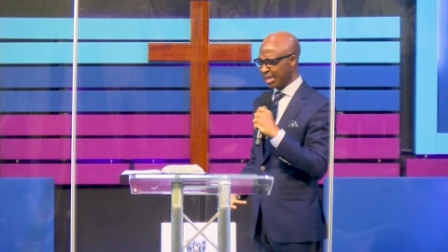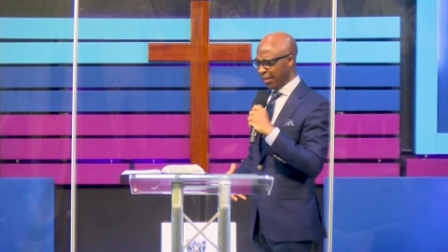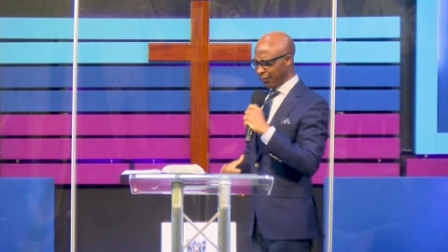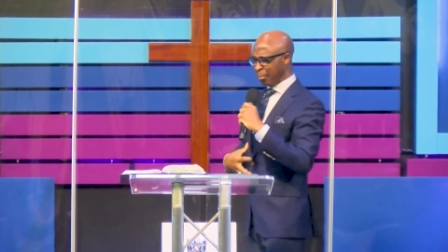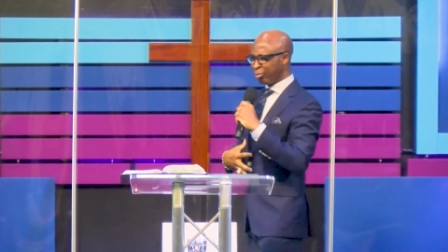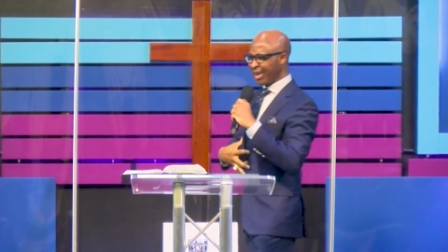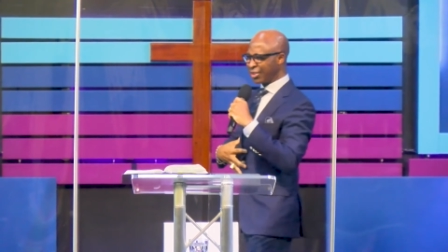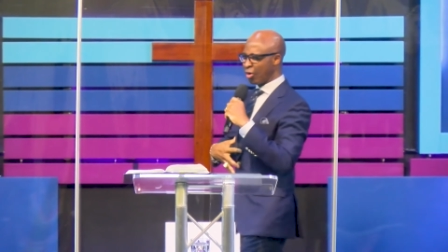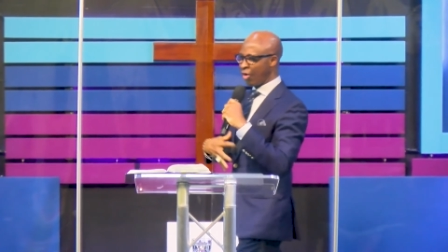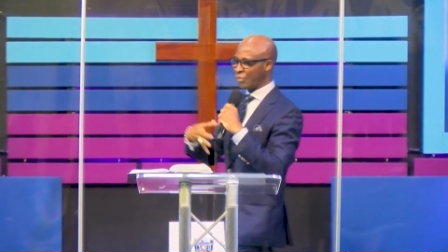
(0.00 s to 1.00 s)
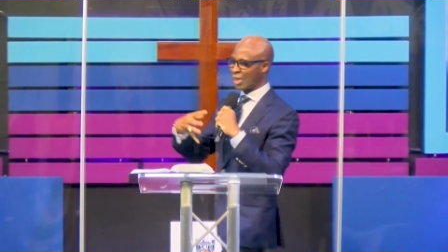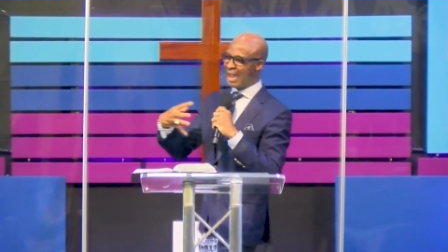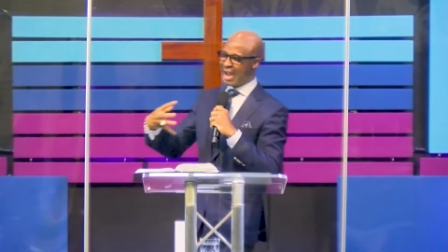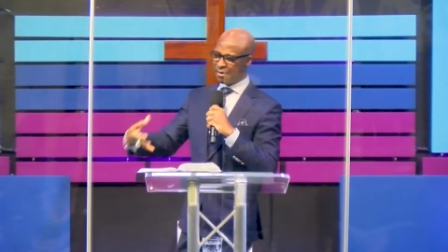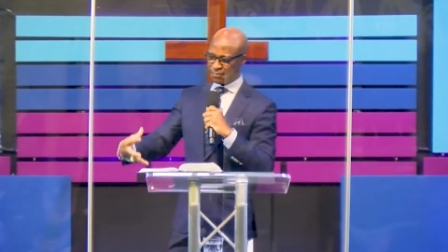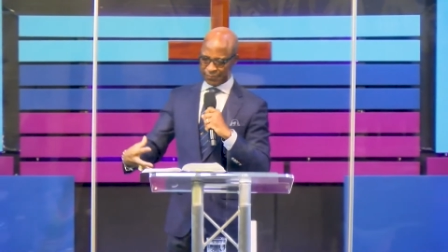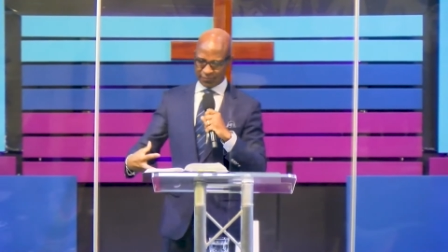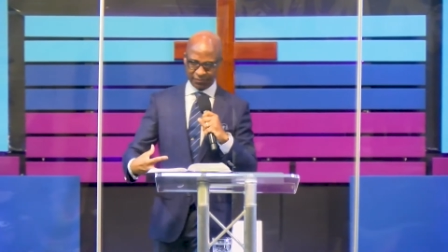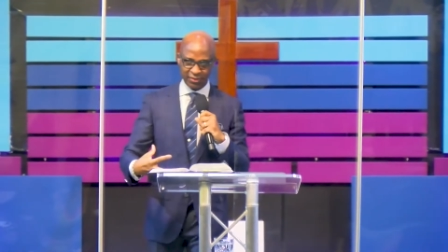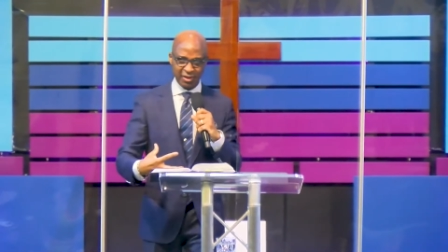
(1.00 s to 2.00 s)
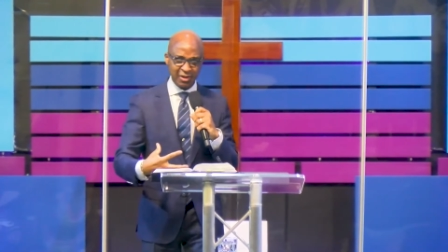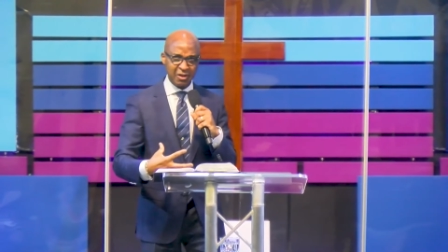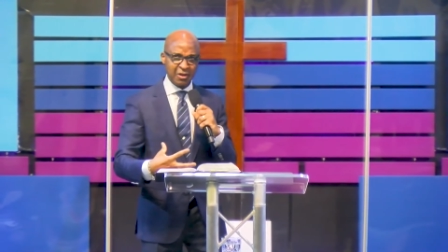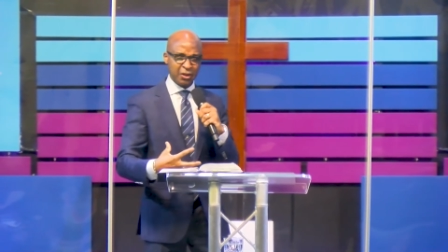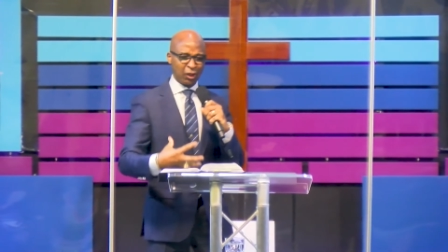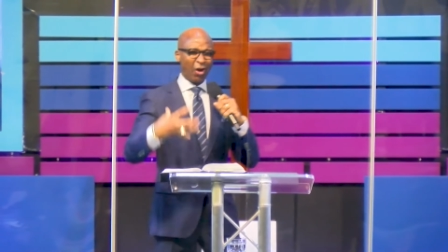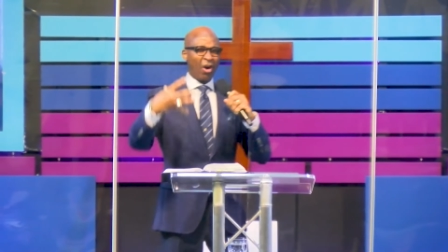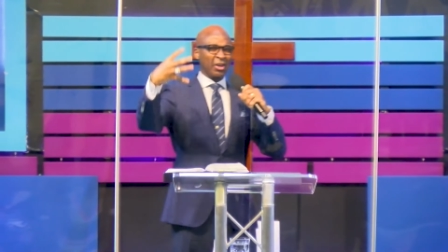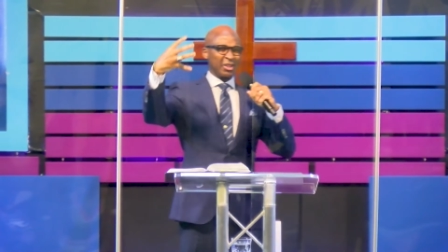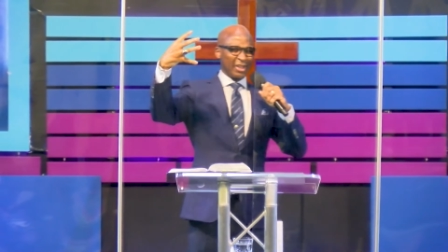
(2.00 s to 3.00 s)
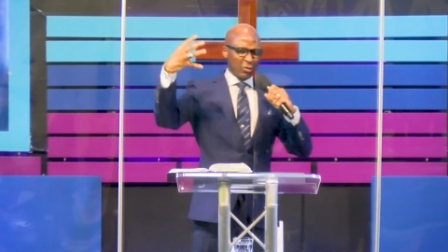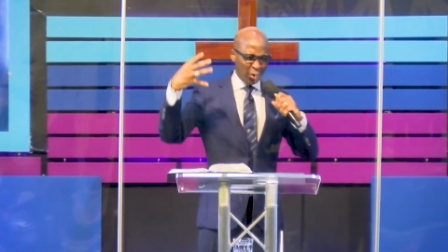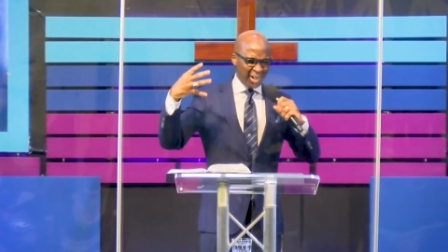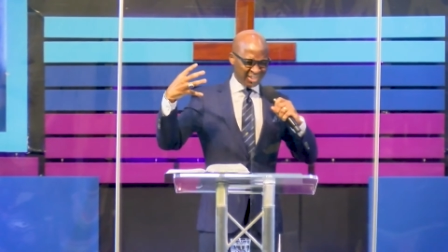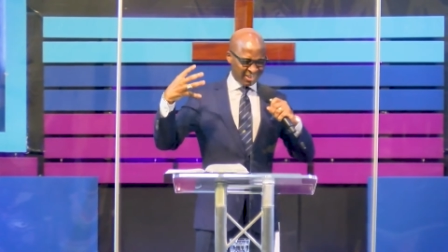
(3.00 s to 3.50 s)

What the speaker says: The breath of life. God, who is